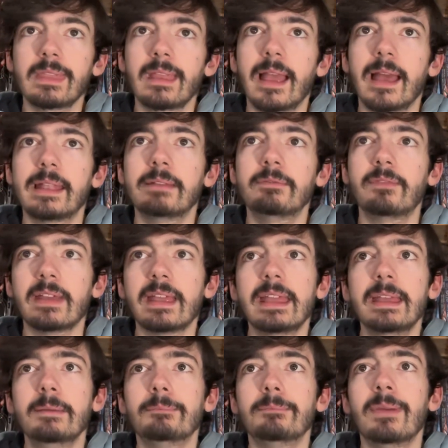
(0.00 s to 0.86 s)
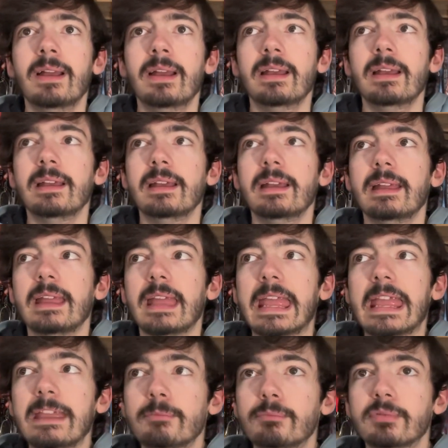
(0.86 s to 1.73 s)
And then for him,
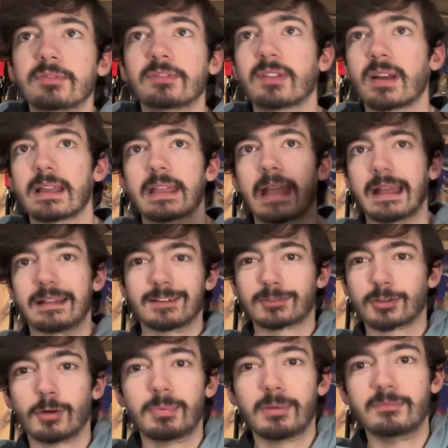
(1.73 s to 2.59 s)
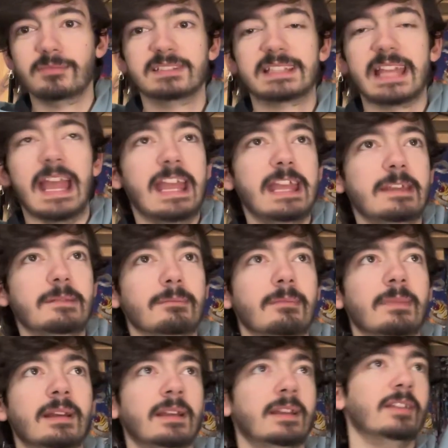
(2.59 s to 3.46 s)
he was like at the top of his
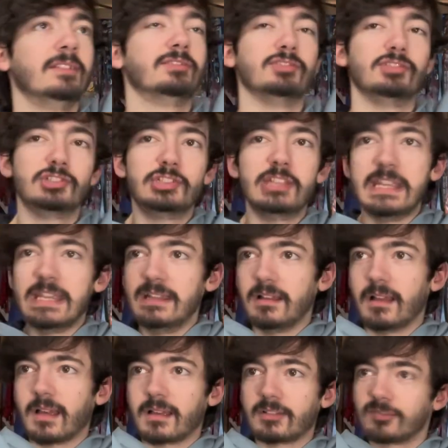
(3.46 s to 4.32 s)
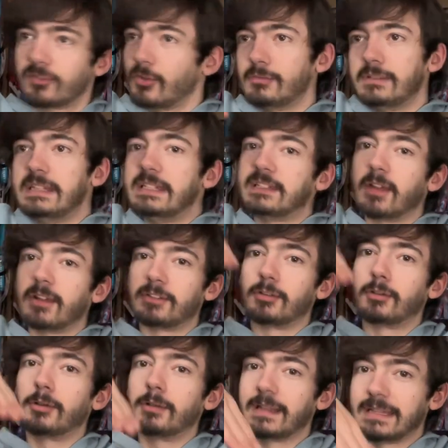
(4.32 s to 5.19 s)
game. So she like slowly started
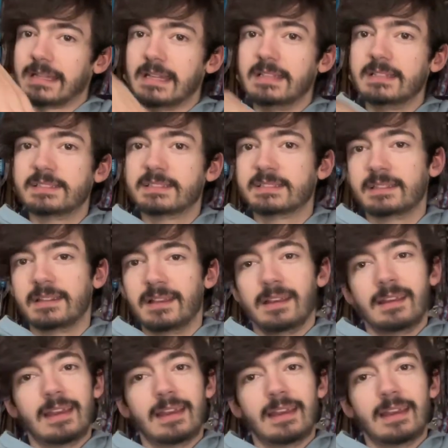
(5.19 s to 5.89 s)
to go like this.